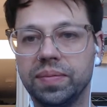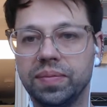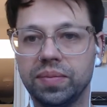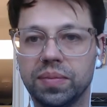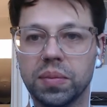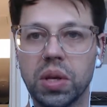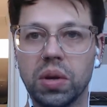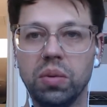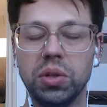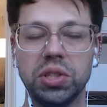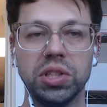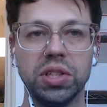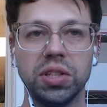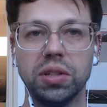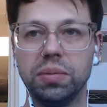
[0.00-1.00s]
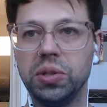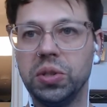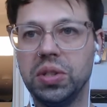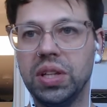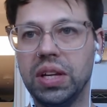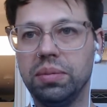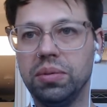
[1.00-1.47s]
Which community lab are
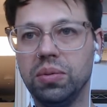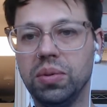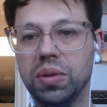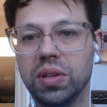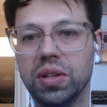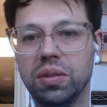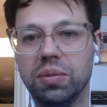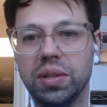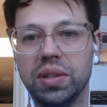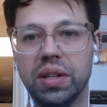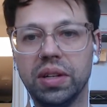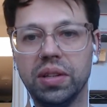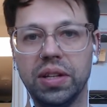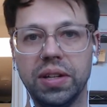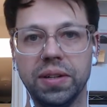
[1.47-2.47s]
you working with down there?